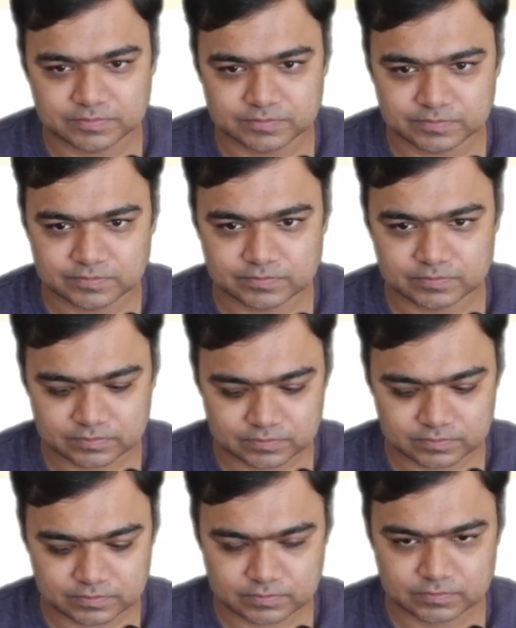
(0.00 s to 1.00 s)

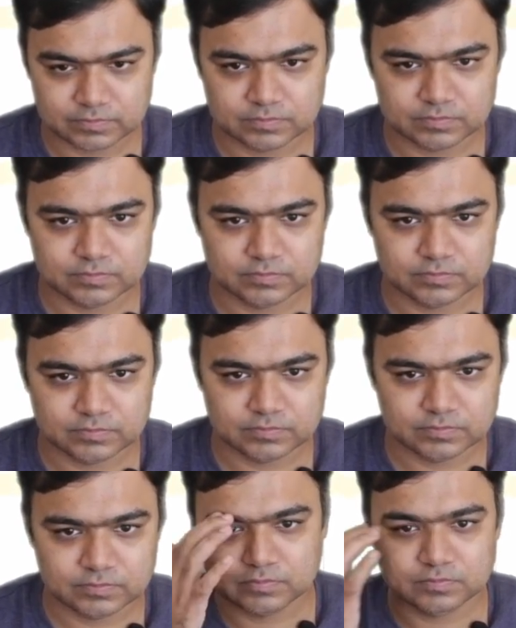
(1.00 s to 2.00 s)

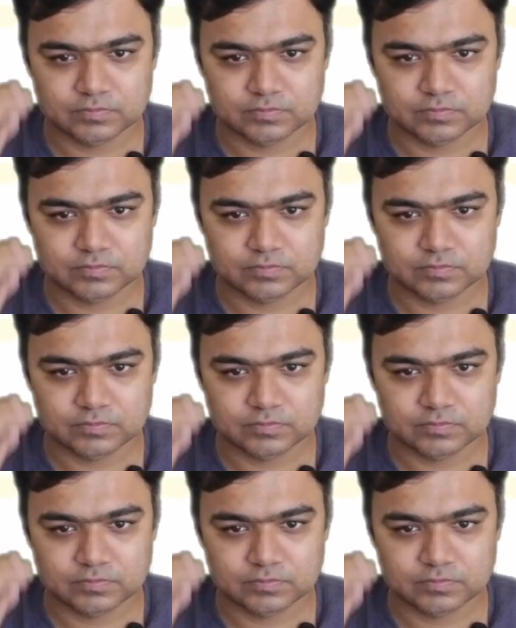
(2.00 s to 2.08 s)
No one is speaking in this clip.